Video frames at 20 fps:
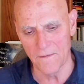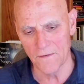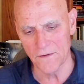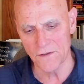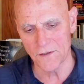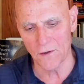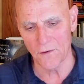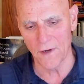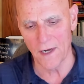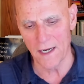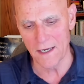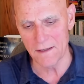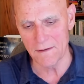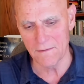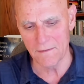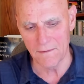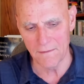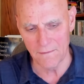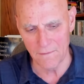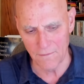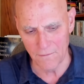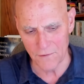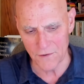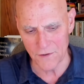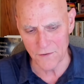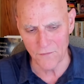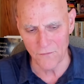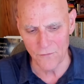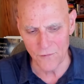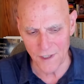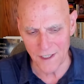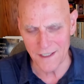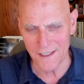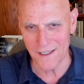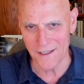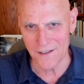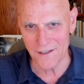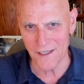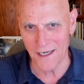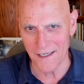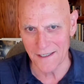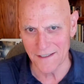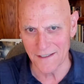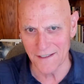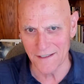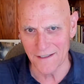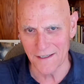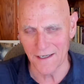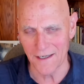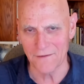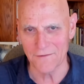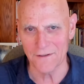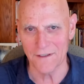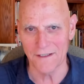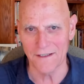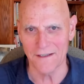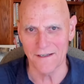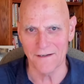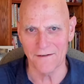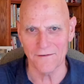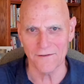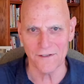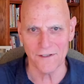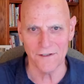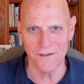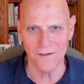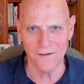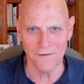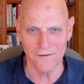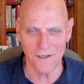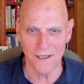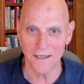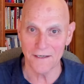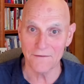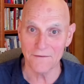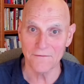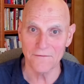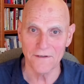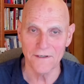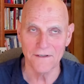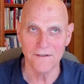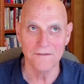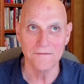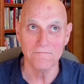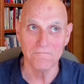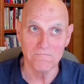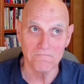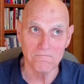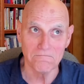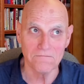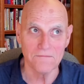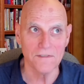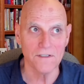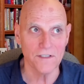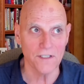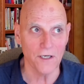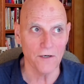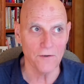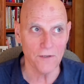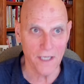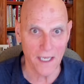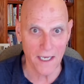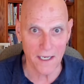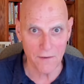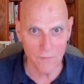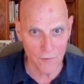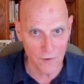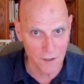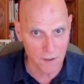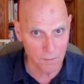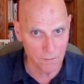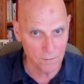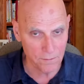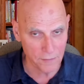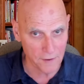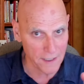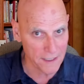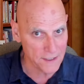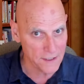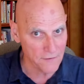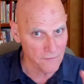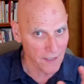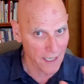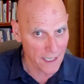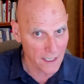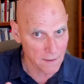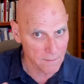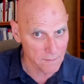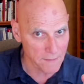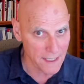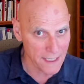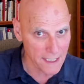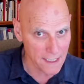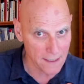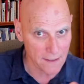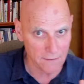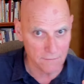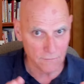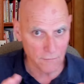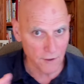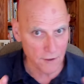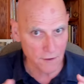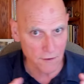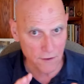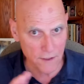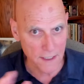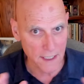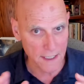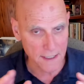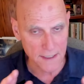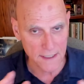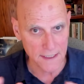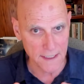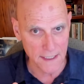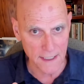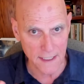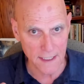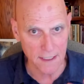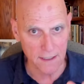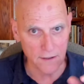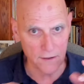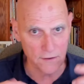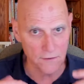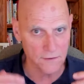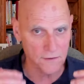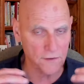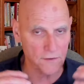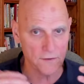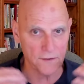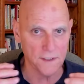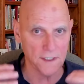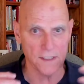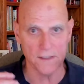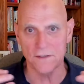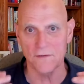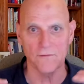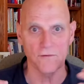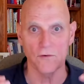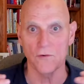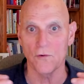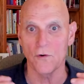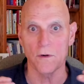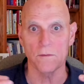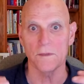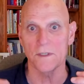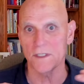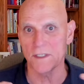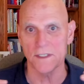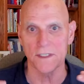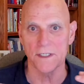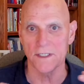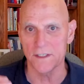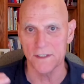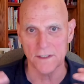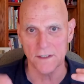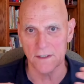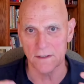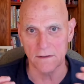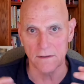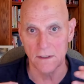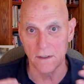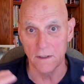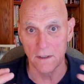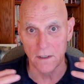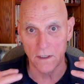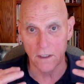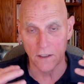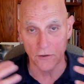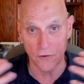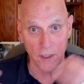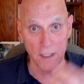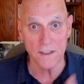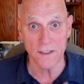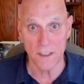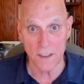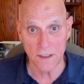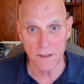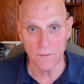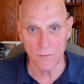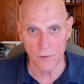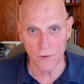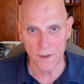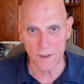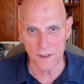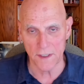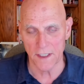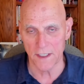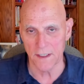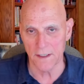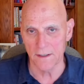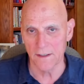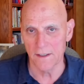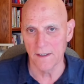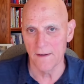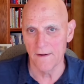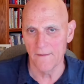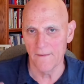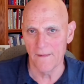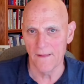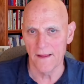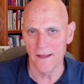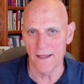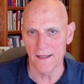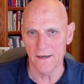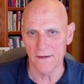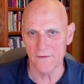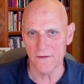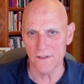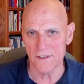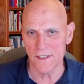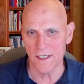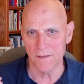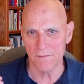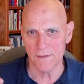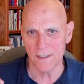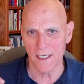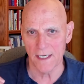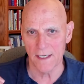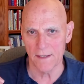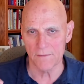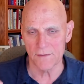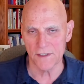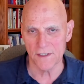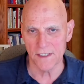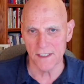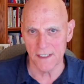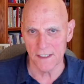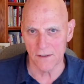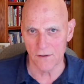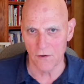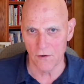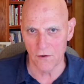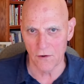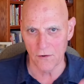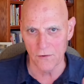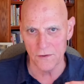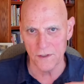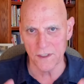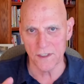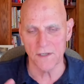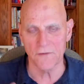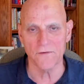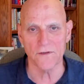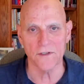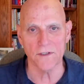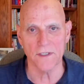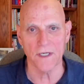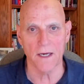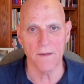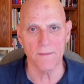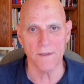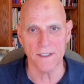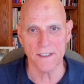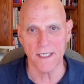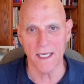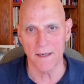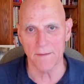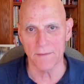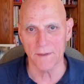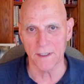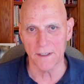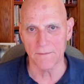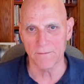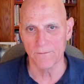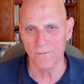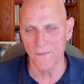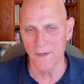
So I was really excited. I was a little kind of say, okay, we're at a place of enemy, and what are the next thing? Sort of sense of normlessness. That a transition point is hit, and at the same time, seeing all these different topics happening.